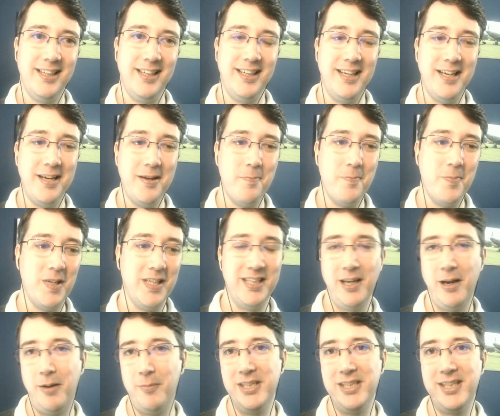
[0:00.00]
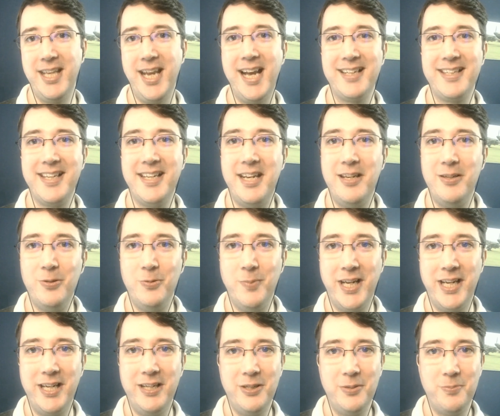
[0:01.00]
Um, I mean, it's the accidental
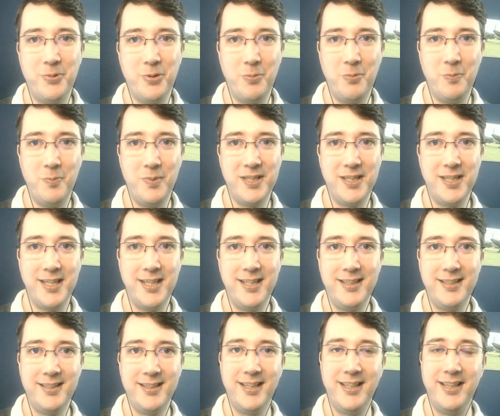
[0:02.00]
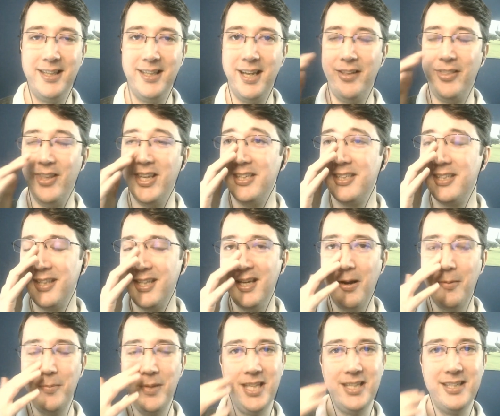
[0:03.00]
manager problem, isn't it? And and there's,
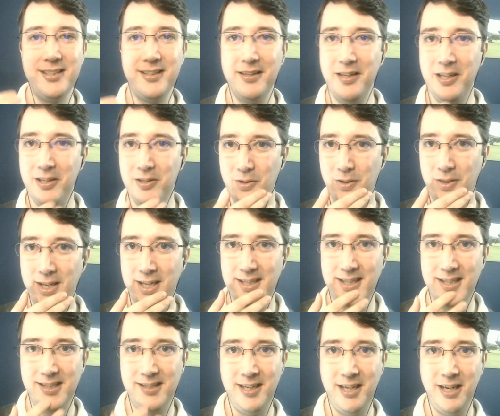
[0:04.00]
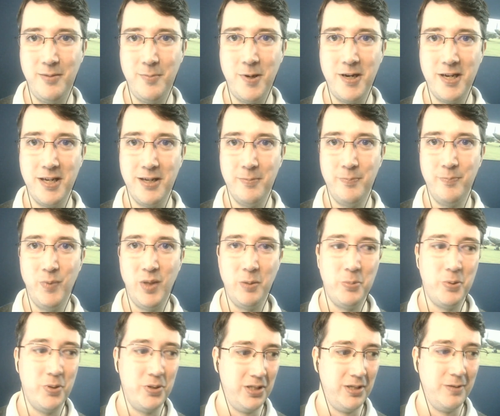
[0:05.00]
I mean, there's studies on this. The C M I are, are
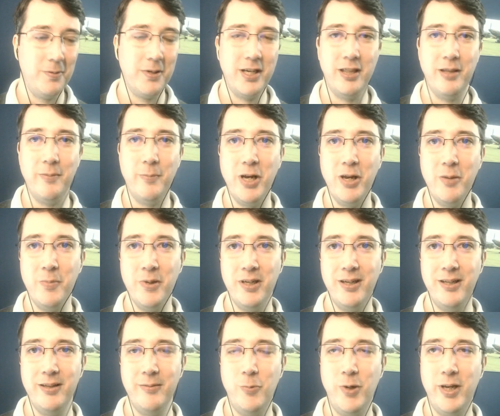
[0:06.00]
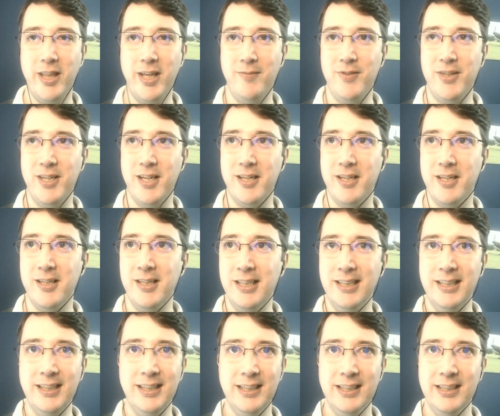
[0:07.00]
pushing one at the moment where they've done,
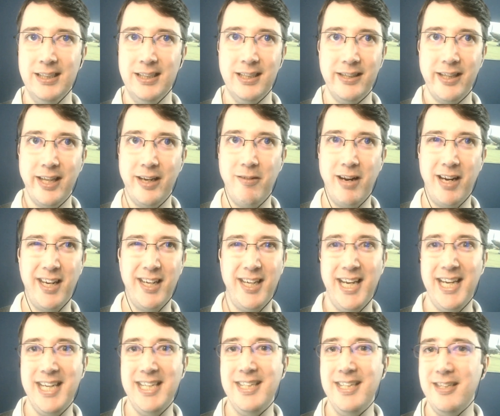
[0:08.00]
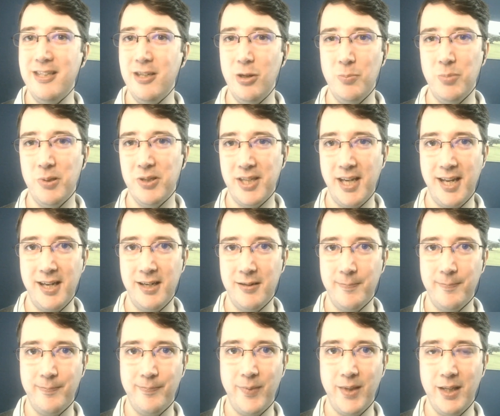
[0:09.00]
they reckon eighty-two percent
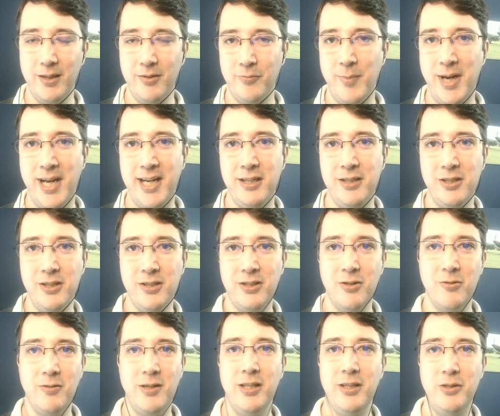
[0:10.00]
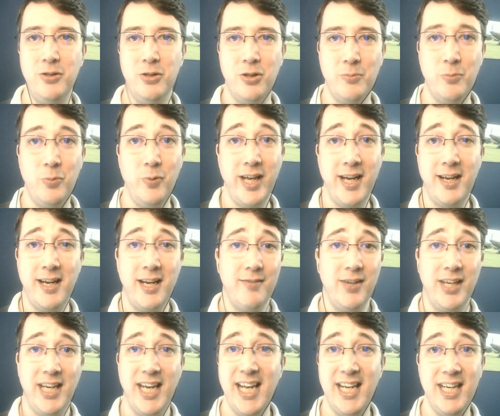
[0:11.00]
of managers are in the job without
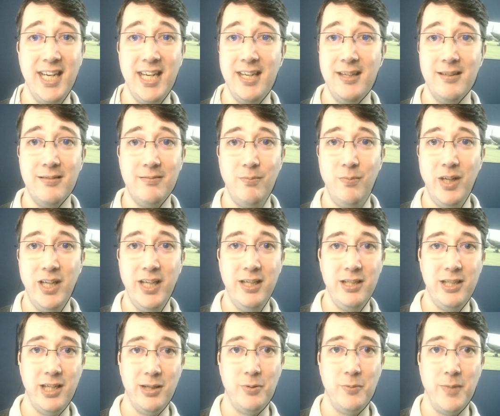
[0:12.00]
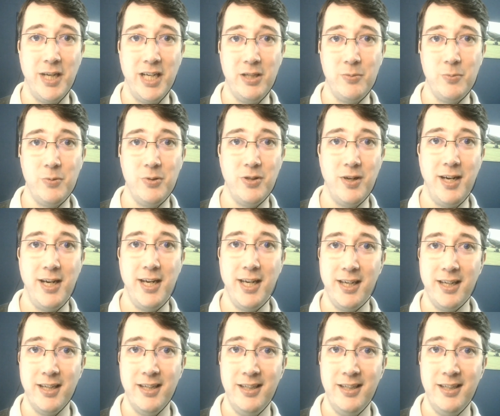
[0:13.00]
having any leadership and management training.